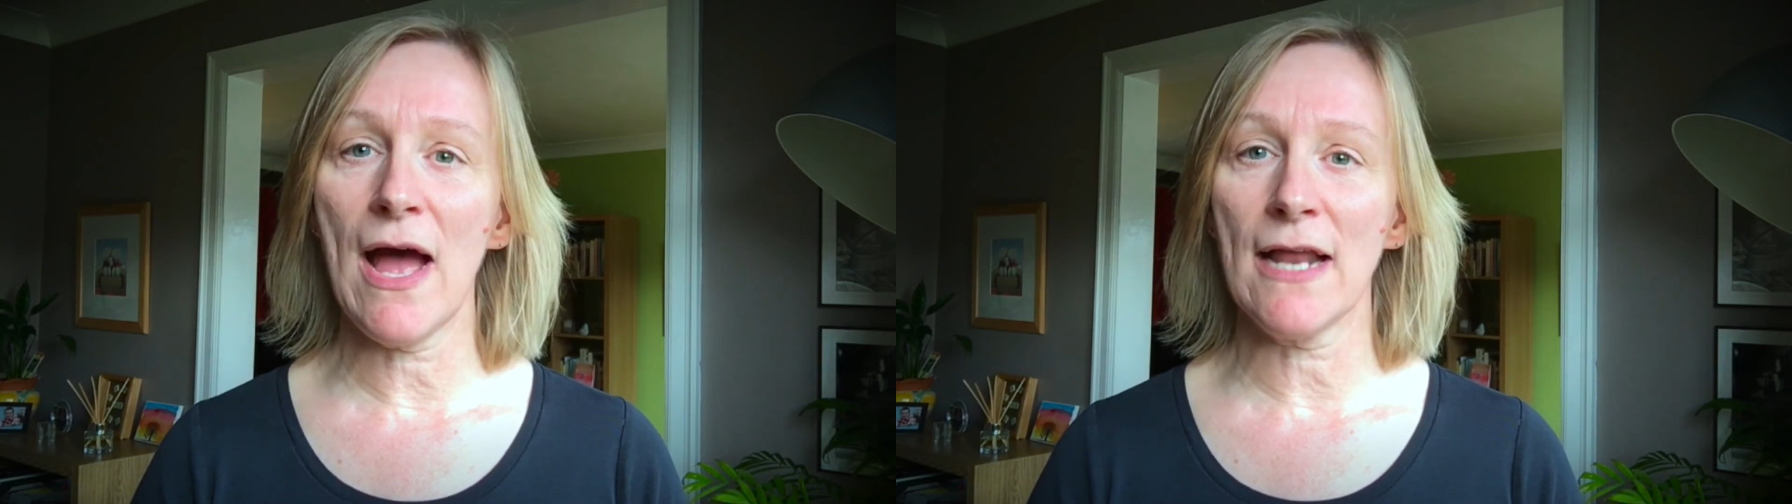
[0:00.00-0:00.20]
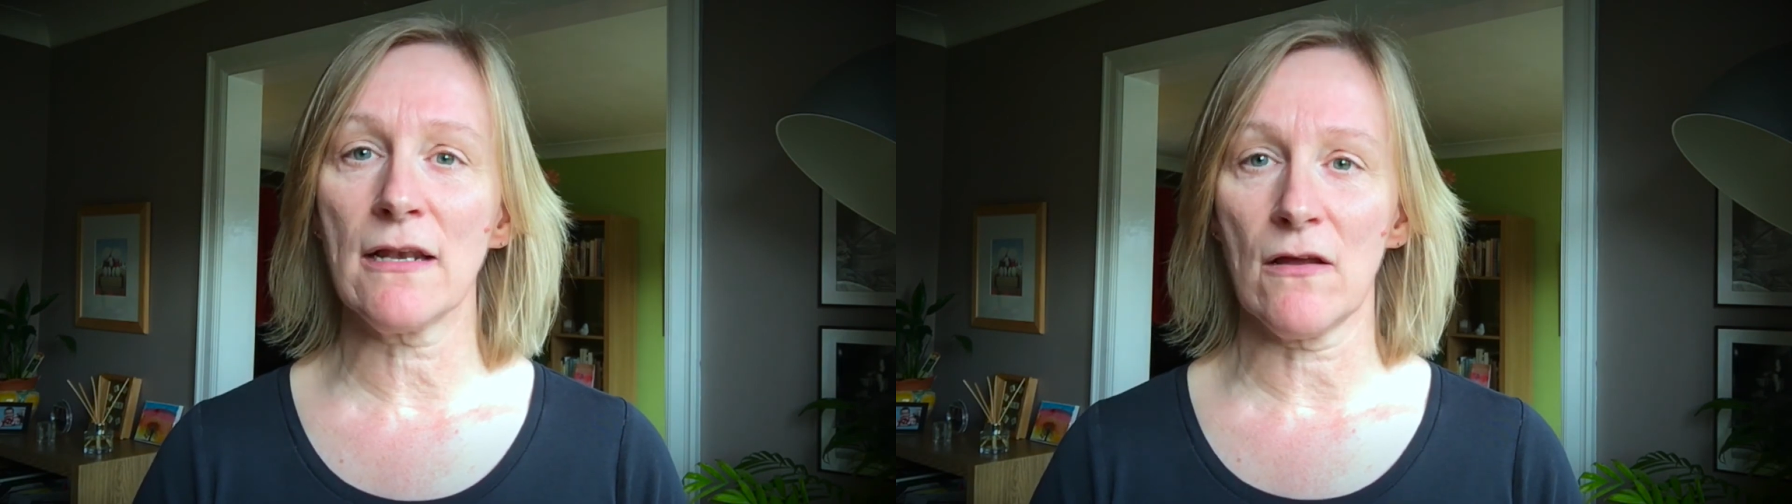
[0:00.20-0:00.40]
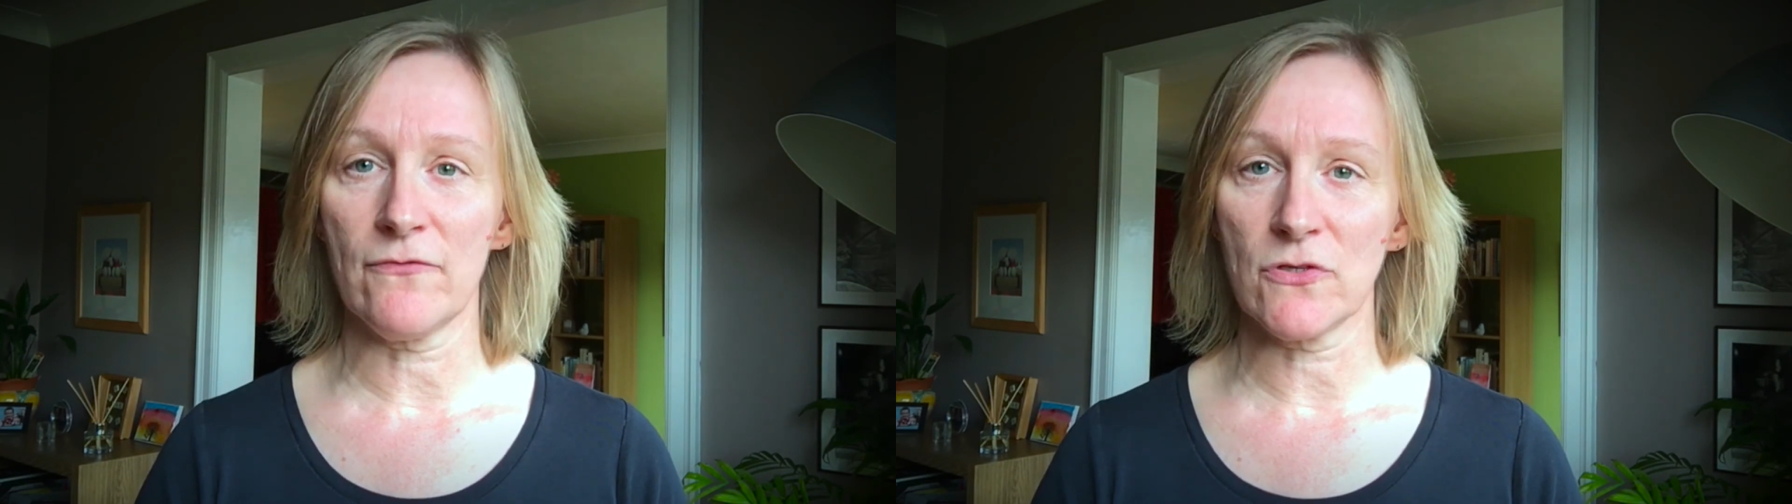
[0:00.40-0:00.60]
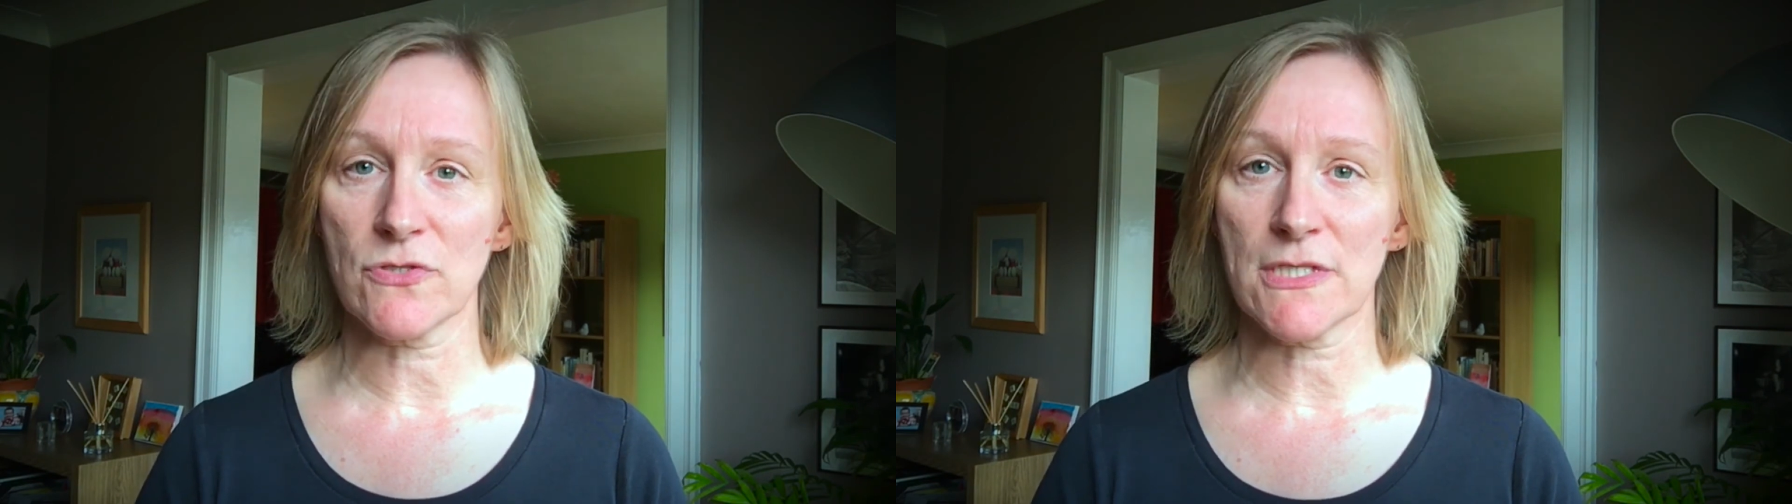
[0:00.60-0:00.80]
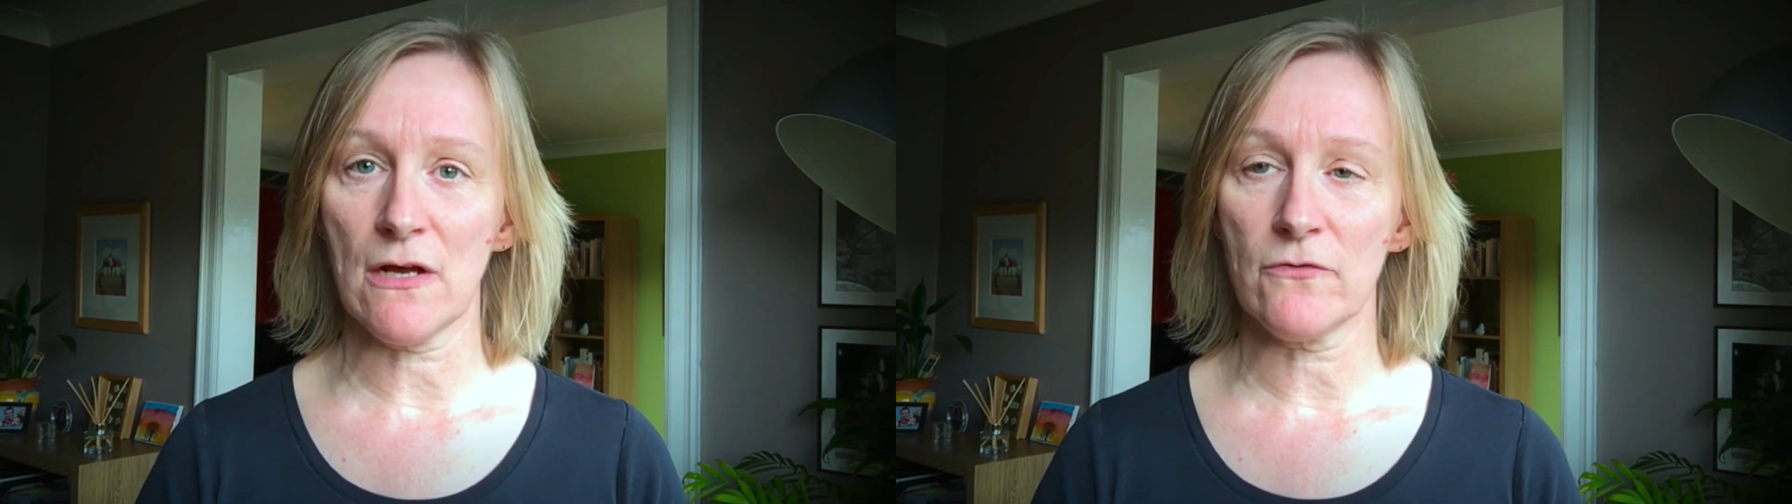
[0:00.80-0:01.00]
and love
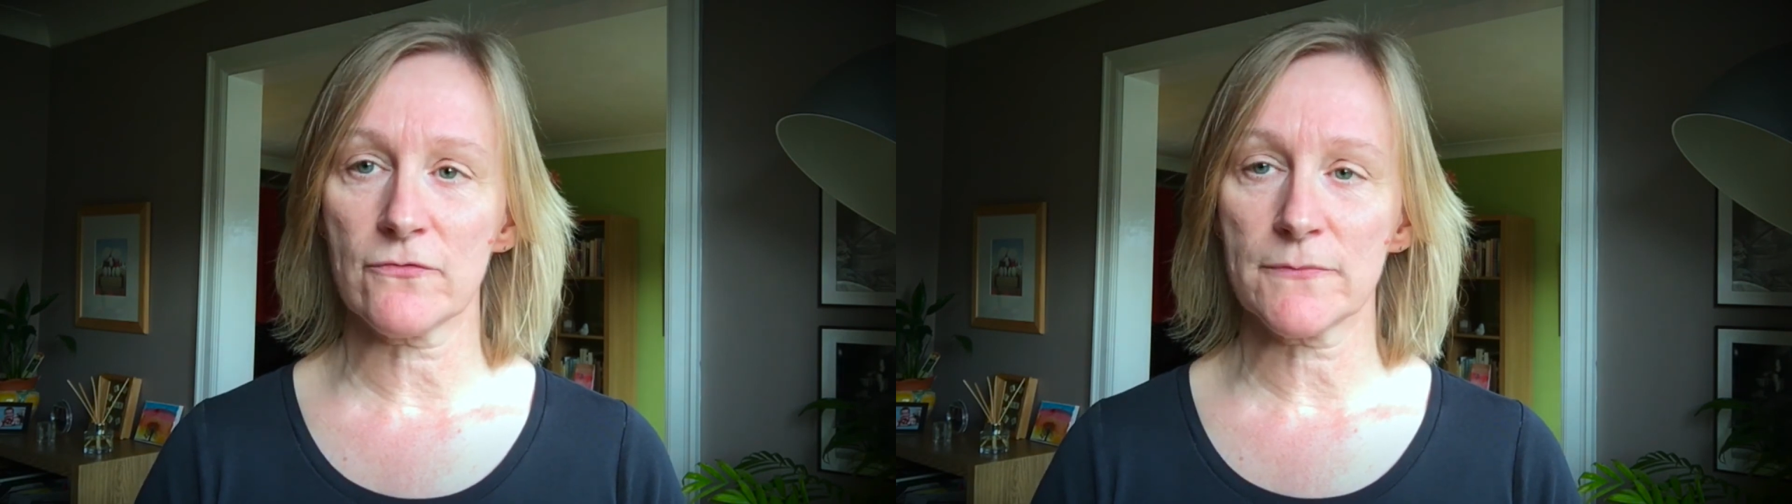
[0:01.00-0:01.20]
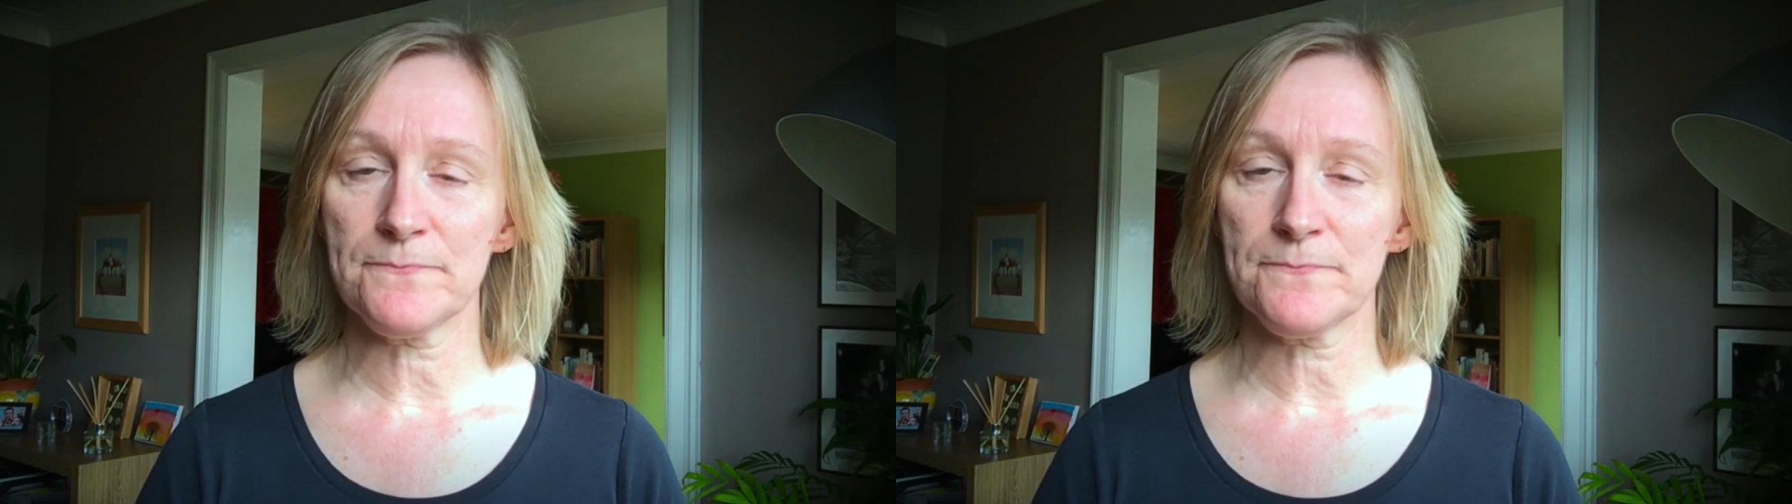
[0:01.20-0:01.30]
yourself.